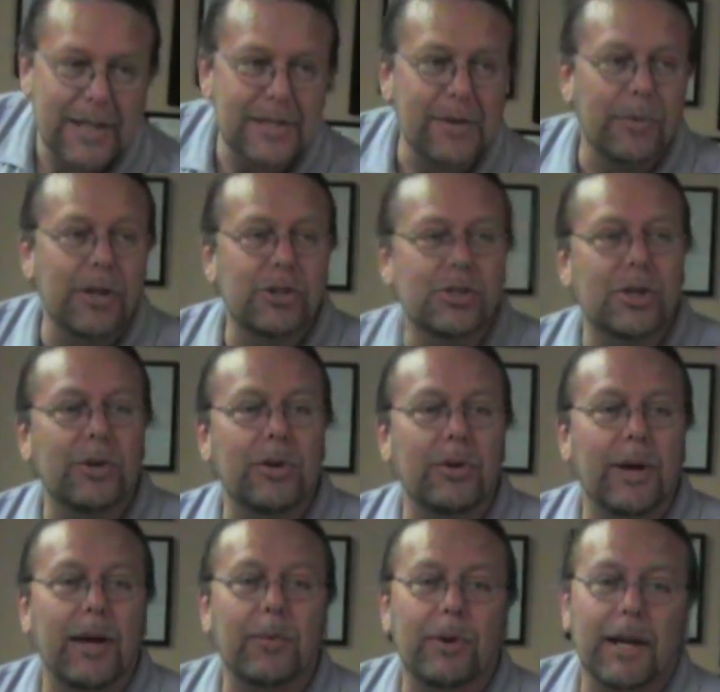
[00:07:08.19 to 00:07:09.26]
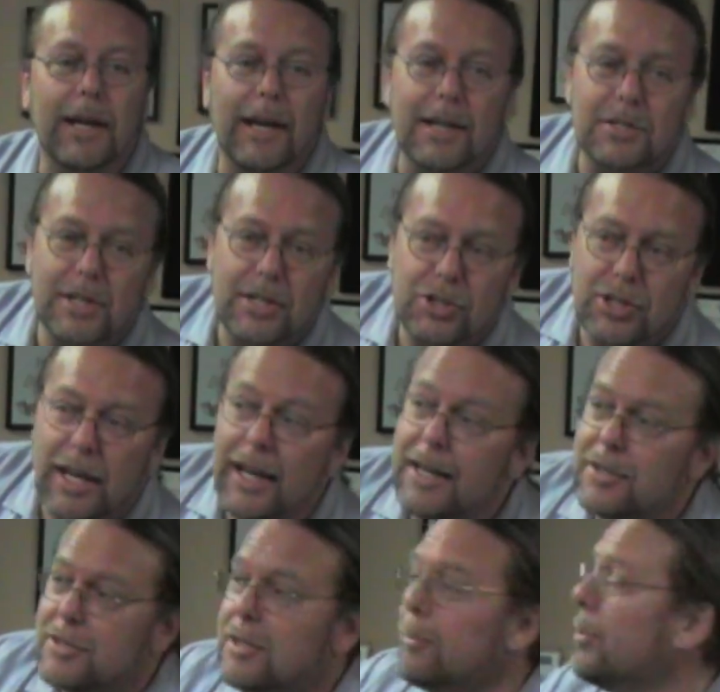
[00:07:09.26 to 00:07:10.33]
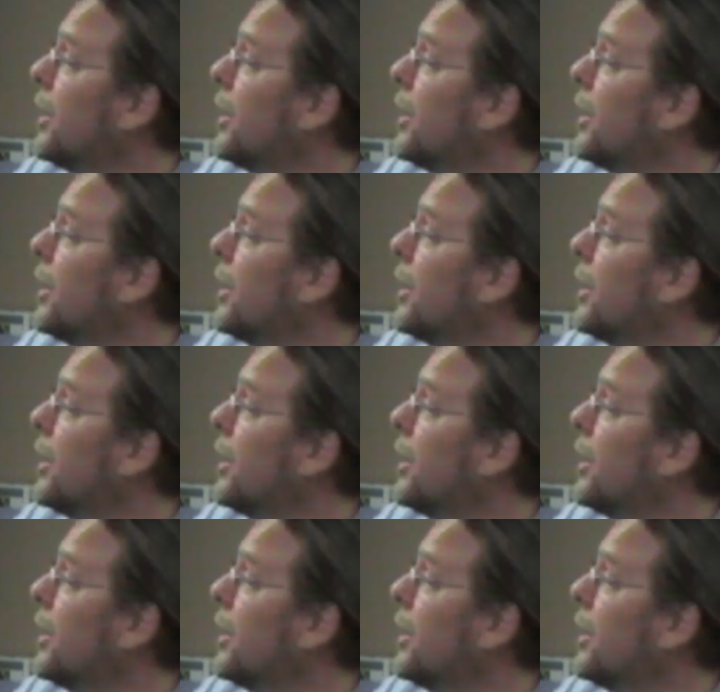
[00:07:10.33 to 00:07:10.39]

because I want to show you how we're going to actually change the